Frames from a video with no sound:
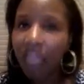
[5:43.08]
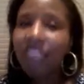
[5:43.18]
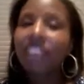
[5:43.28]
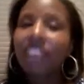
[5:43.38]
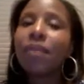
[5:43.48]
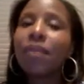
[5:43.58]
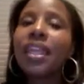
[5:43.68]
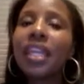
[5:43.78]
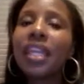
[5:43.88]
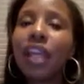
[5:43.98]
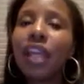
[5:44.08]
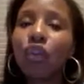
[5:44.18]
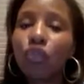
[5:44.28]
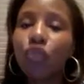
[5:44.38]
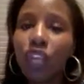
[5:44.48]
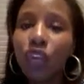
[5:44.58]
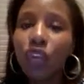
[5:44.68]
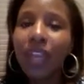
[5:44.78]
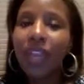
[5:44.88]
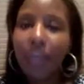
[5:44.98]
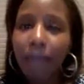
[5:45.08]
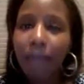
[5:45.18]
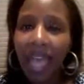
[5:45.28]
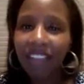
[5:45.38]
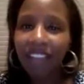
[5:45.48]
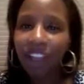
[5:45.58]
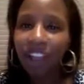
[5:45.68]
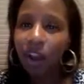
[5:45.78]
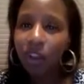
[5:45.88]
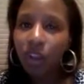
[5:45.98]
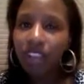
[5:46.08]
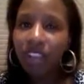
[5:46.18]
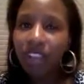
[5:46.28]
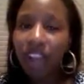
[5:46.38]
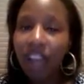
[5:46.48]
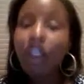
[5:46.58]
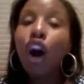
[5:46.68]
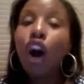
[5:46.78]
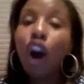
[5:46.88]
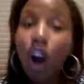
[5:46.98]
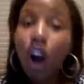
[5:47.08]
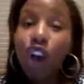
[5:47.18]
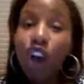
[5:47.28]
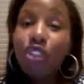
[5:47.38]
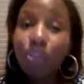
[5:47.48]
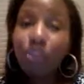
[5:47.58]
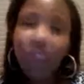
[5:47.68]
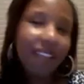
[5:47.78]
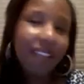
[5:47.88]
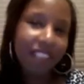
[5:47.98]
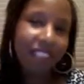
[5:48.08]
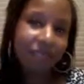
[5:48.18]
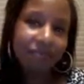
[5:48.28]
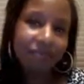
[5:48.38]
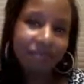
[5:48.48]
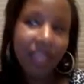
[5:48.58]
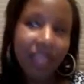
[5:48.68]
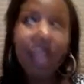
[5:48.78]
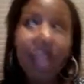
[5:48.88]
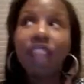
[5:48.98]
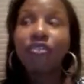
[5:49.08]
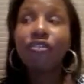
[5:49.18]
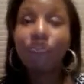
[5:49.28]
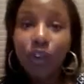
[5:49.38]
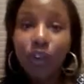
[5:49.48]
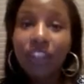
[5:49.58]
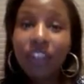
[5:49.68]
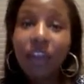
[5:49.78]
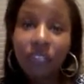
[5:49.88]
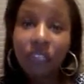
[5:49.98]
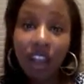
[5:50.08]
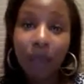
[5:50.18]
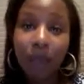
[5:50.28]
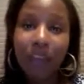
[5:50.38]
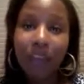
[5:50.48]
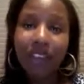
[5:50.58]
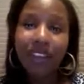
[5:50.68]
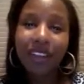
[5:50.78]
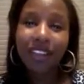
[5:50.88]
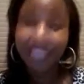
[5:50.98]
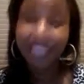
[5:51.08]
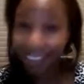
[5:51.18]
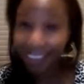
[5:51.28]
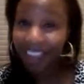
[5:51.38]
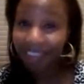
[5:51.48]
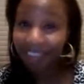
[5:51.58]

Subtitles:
that's making a real impact on their lives, all 3 of them have full time jobs today.